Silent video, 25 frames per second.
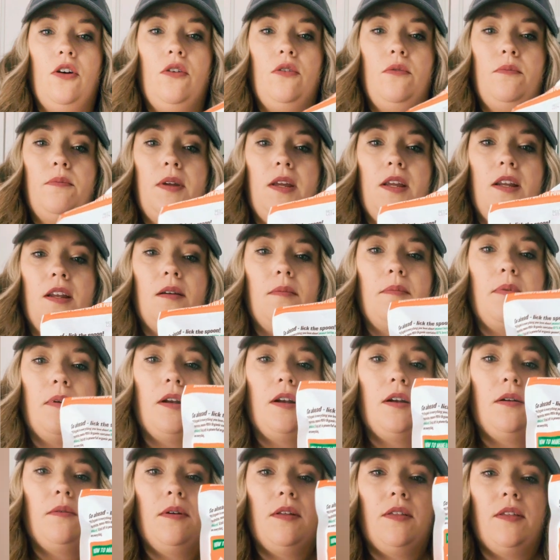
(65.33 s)
own peanut
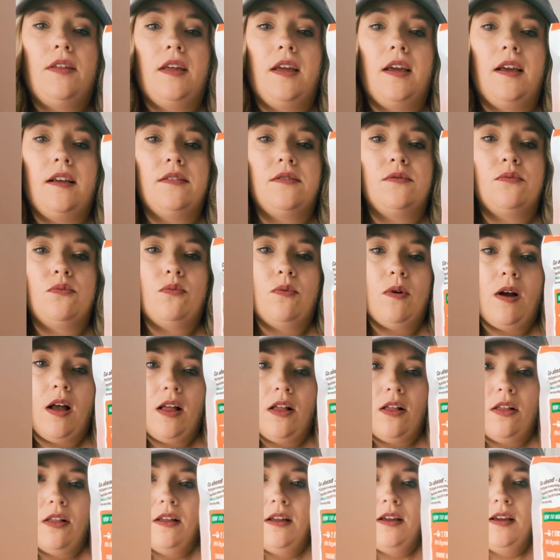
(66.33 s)
butter with it as
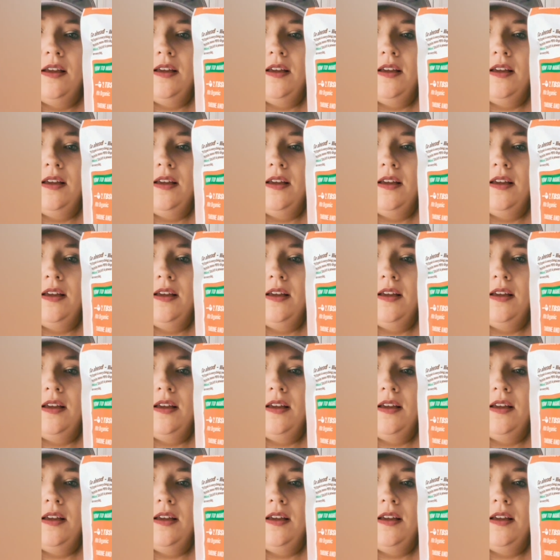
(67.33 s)
well.